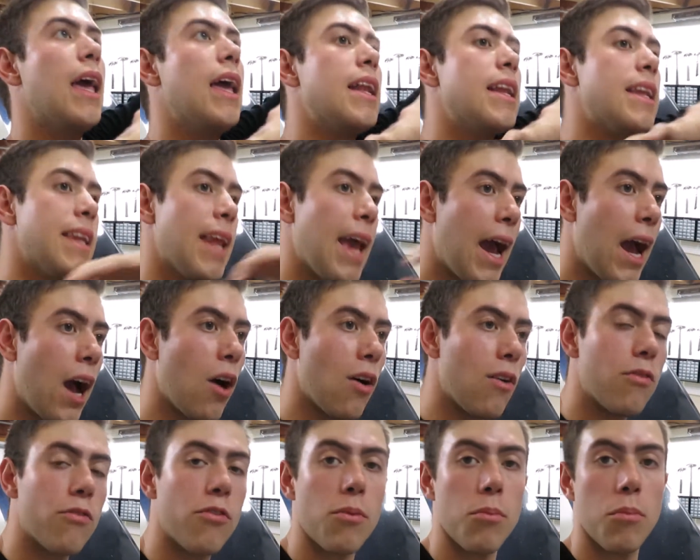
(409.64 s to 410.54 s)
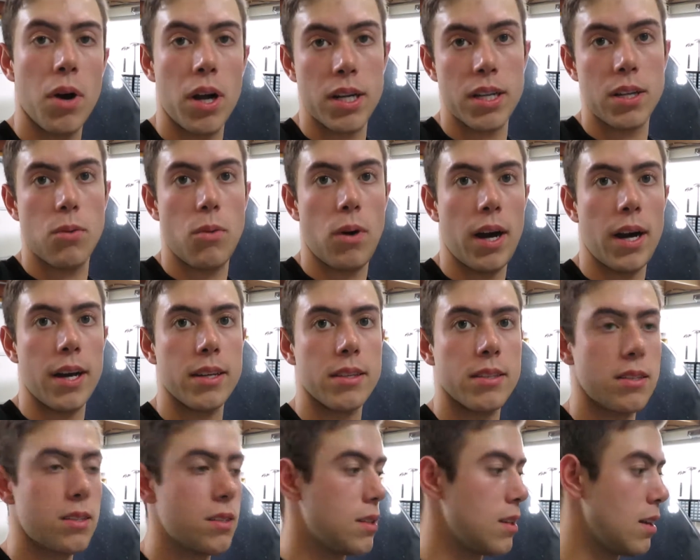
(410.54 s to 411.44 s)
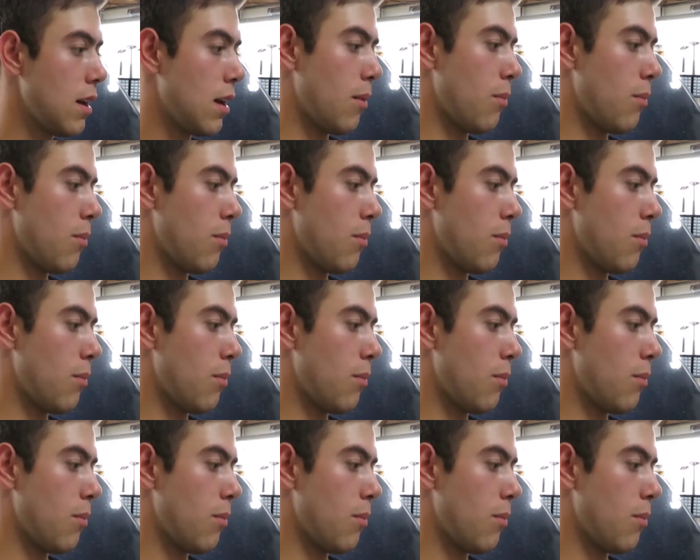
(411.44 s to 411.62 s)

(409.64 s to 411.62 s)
now for money wise.